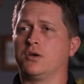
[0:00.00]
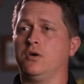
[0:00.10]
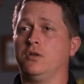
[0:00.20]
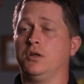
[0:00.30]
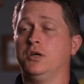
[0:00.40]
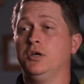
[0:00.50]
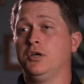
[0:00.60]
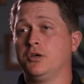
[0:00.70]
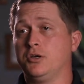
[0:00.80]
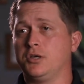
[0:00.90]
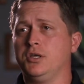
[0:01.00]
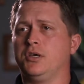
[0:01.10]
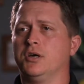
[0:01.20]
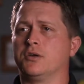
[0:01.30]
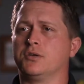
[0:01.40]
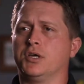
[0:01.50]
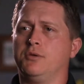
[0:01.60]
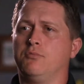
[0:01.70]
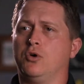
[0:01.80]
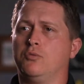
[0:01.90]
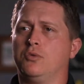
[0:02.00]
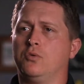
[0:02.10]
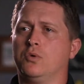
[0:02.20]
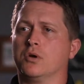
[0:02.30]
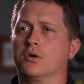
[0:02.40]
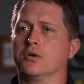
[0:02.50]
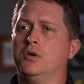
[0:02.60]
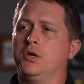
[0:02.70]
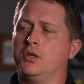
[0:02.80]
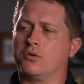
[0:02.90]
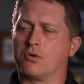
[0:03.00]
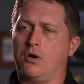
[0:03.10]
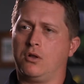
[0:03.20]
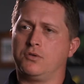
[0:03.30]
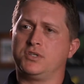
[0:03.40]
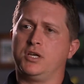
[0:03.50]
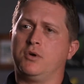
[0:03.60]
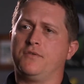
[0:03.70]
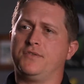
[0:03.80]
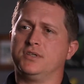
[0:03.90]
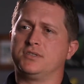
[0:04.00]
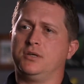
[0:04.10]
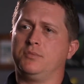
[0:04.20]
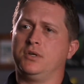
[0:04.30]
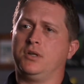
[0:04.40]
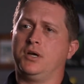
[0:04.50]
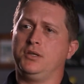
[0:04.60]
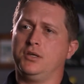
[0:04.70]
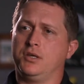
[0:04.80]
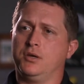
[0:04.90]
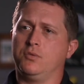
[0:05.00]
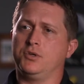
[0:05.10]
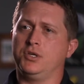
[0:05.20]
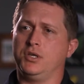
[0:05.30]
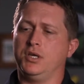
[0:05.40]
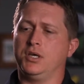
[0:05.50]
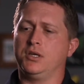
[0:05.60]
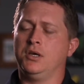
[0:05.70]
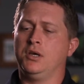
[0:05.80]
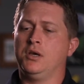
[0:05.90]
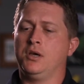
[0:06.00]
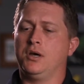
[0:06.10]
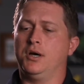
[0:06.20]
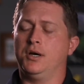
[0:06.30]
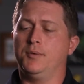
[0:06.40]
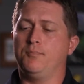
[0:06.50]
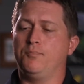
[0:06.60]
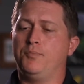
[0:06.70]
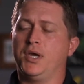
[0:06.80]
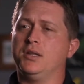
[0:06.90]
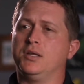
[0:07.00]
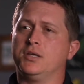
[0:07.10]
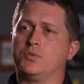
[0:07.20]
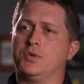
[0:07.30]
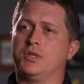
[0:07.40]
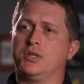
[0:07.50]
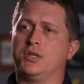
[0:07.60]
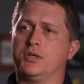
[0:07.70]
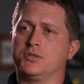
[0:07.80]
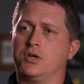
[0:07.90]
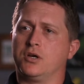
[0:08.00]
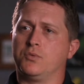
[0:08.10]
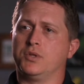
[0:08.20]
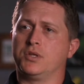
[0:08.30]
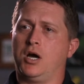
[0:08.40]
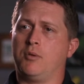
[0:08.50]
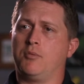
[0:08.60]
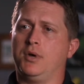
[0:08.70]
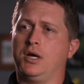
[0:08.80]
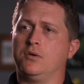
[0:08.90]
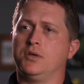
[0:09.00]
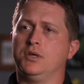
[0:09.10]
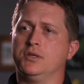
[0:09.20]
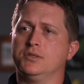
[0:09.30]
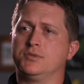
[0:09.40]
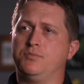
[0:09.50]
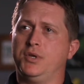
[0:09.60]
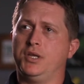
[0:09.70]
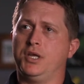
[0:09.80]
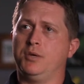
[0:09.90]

call a cookie cutter type mobile where they're all same off the assembly line. You get what you get. Um, links, one thing that I was talking with Tom about is being